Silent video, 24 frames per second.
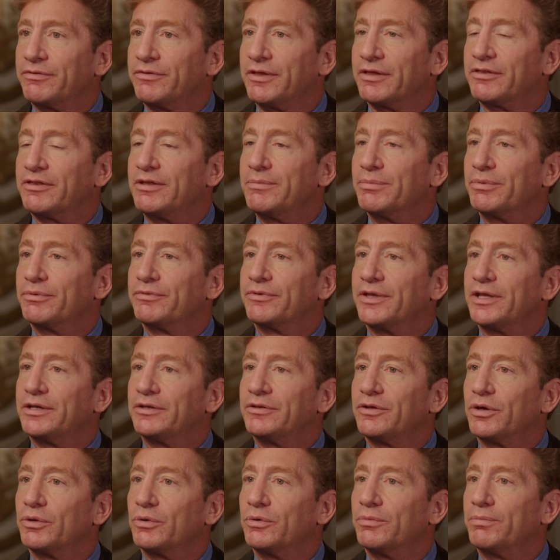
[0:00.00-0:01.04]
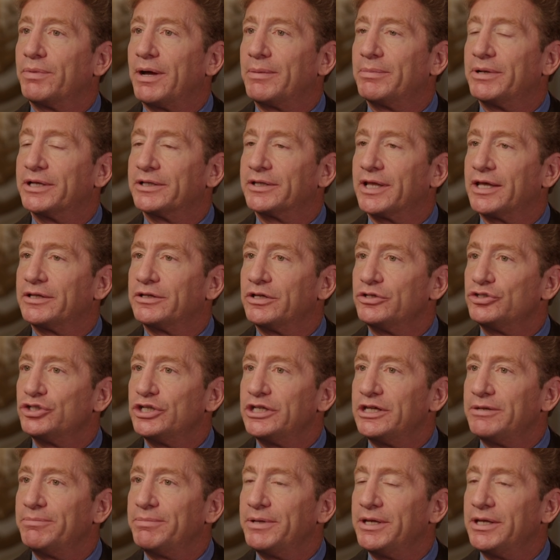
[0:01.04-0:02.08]
sixty percent total public debt to
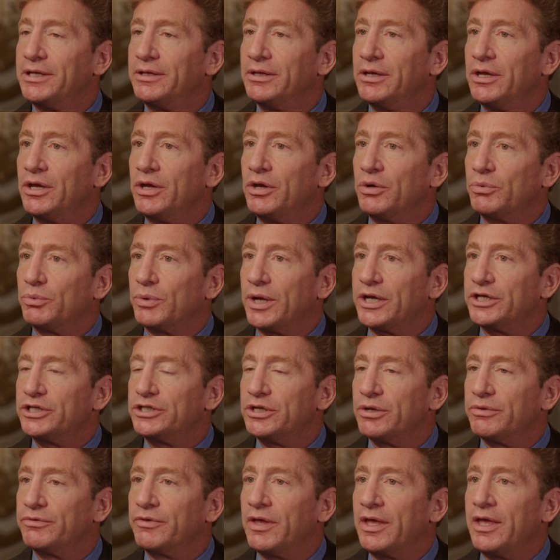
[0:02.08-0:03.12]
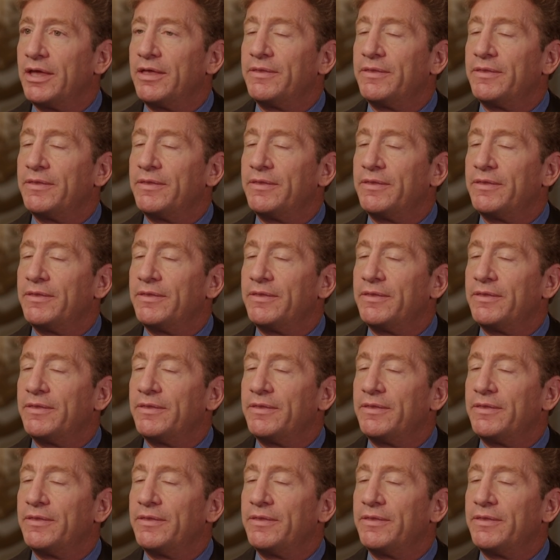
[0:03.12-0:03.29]
G D P ratios.